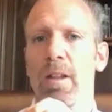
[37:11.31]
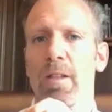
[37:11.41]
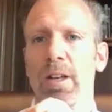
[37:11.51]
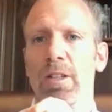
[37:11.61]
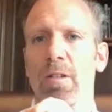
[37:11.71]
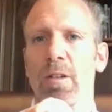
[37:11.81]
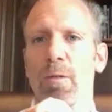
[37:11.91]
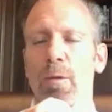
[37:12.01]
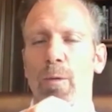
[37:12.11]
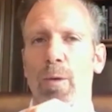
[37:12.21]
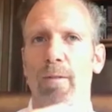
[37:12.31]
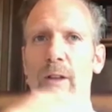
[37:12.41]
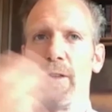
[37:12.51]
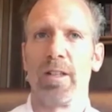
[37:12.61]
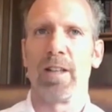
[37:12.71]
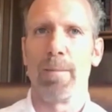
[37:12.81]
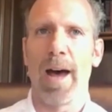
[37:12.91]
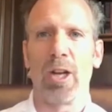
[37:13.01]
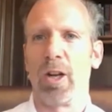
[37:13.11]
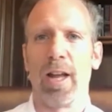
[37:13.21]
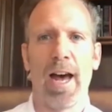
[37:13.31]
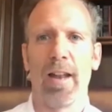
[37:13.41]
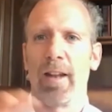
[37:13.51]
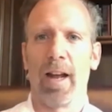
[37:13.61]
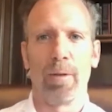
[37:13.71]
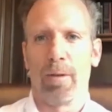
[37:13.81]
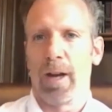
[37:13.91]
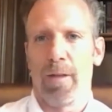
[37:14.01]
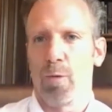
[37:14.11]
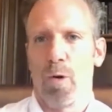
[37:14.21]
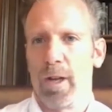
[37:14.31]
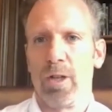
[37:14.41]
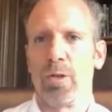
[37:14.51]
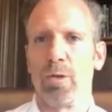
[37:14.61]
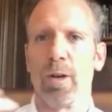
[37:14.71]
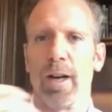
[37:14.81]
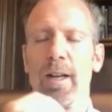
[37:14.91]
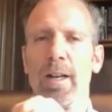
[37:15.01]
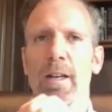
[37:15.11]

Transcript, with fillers: things that when i've done things i'm not good at that i got thrown into right